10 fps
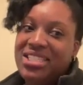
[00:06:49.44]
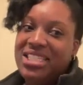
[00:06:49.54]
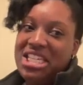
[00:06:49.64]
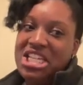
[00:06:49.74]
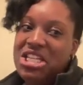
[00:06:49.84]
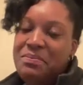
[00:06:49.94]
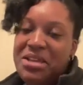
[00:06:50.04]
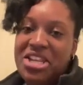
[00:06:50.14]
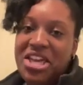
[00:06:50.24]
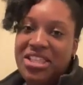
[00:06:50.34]
it could have
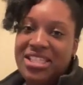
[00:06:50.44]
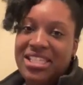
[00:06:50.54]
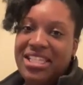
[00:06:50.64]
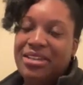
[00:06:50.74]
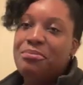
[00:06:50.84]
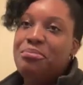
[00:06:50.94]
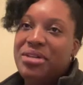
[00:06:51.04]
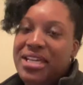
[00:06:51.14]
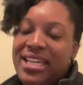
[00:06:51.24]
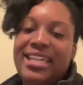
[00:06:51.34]
been nothing to them,
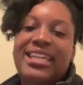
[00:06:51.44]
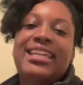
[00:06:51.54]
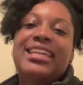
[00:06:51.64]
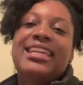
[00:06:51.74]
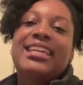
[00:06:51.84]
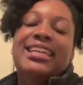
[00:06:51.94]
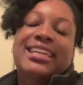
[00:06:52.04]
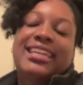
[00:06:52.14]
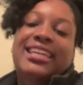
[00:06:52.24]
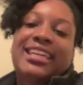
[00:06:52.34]
but
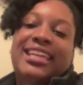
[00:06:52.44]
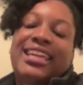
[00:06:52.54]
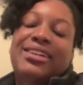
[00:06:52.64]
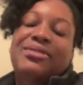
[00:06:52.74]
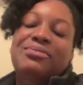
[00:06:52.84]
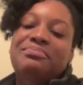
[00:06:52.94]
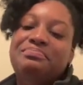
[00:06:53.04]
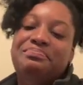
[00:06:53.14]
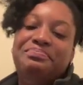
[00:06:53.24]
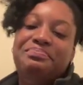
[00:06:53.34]
it
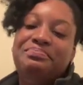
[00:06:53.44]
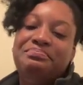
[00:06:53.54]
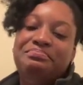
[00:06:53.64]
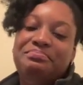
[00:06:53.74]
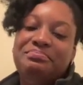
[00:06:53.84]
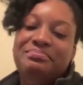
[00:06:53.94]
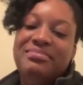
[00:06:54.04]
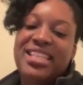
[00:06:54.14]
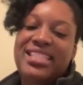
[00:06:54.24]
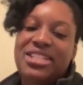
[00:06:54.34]

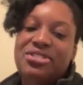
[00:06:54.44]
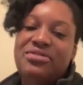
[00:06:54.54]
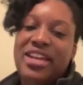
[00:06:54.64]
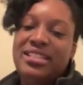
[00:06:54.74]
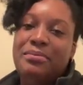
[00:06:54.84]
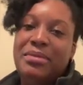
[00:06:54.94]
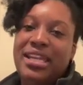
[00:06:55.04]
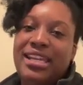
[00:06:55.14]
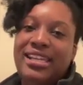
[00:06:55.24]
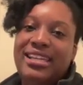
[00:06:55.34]
still affected
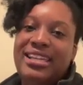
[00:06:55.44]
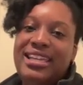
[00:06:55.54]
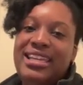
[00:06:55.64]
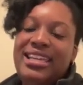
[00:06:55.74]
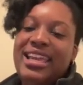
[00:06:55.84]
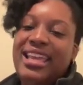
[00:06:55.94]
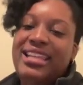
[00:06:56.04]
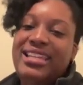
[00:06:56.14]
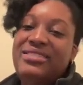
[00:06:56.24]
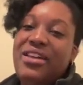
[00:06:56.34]
me. And it
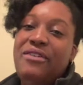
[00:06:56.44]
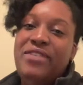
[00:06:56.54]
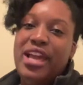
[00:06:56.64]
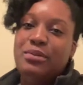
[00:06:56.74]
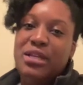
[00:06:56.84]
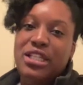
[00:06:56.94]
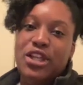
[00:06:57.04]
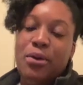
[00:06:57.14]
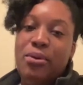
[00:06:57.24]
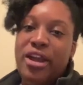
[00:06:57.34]
didn't affect me to
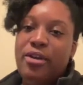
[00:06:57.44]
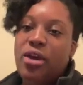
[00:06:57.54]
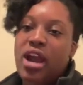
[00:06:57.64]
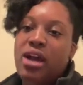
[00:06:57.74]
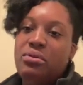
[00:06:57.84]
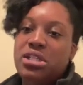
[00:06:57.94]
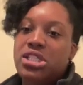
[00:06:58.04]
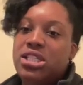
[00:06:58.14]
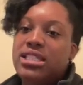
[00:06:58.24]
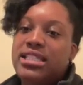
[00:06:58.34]
the point where I was
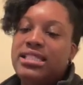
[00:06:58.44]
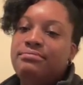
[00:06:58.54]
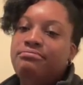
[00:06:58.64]
just